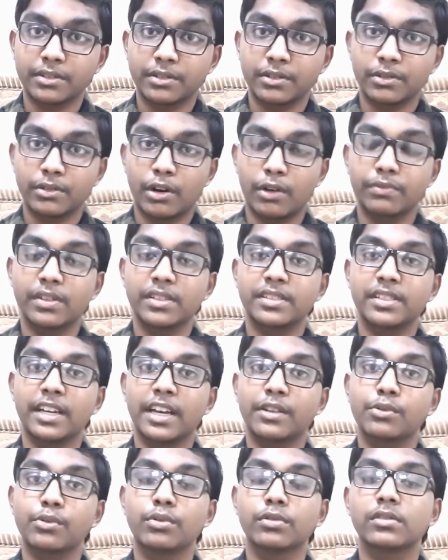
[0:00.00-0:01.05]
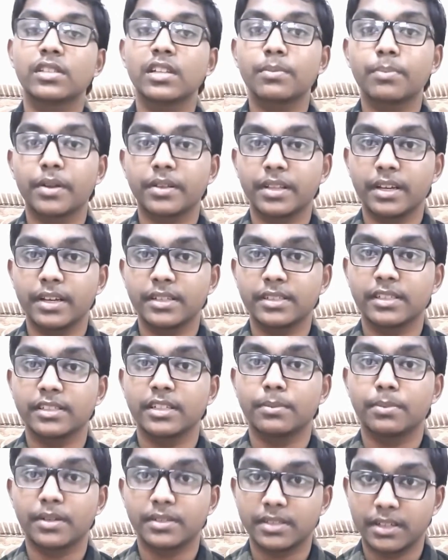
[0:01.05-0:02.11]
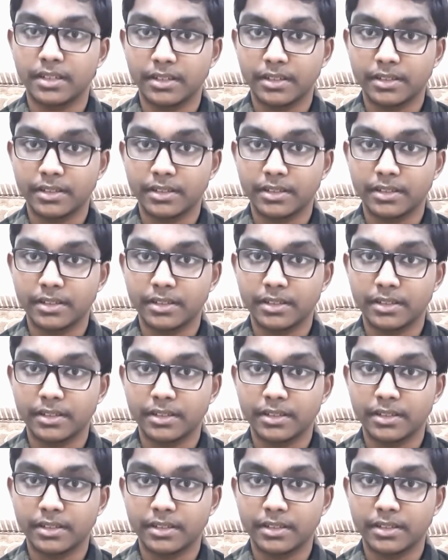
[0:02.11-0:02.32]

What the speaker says: of the state Uttar Pradesh in the present.